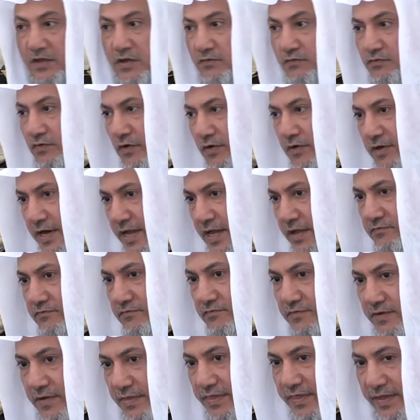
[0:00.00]
for
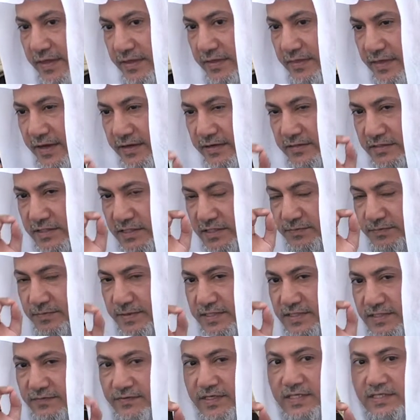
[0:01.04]
everything there is a
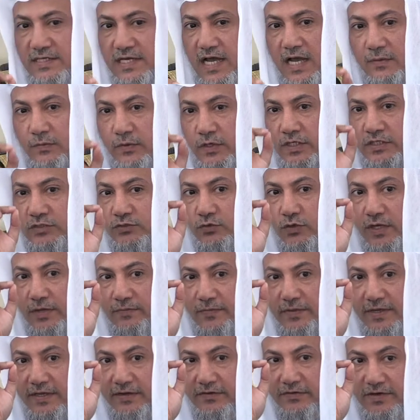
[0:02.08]
specific time when it will
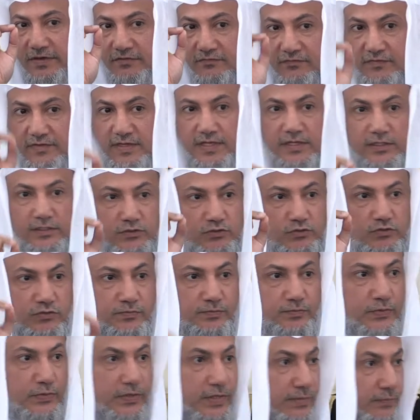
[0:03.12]
be revealed to
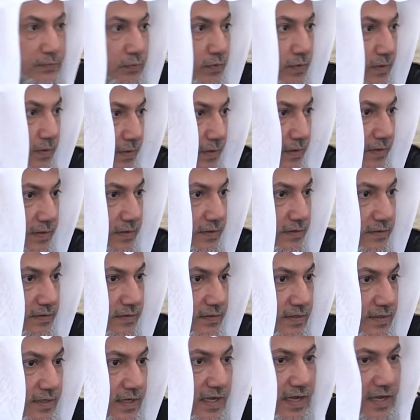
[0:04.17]
people.
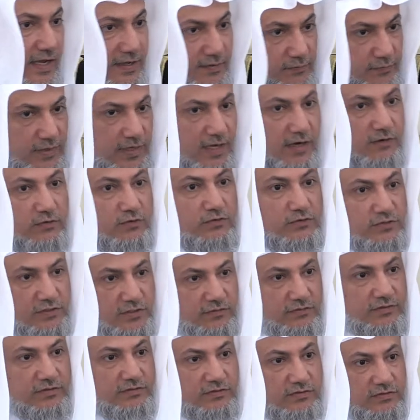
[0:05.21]
And we are
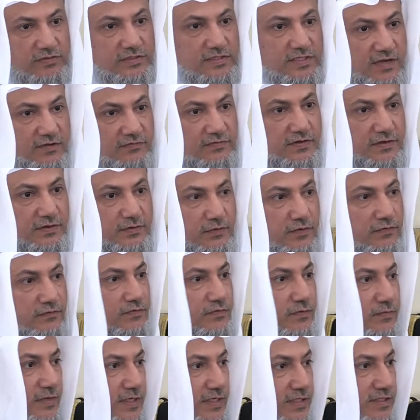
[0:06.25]
continuing to discover new
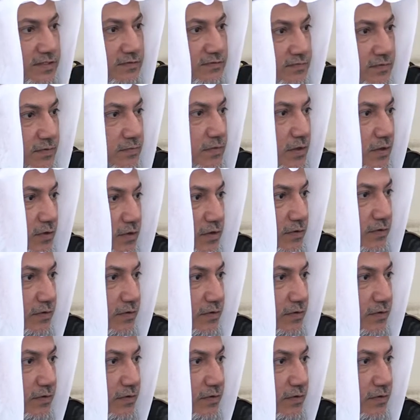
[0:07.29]
information from the Holy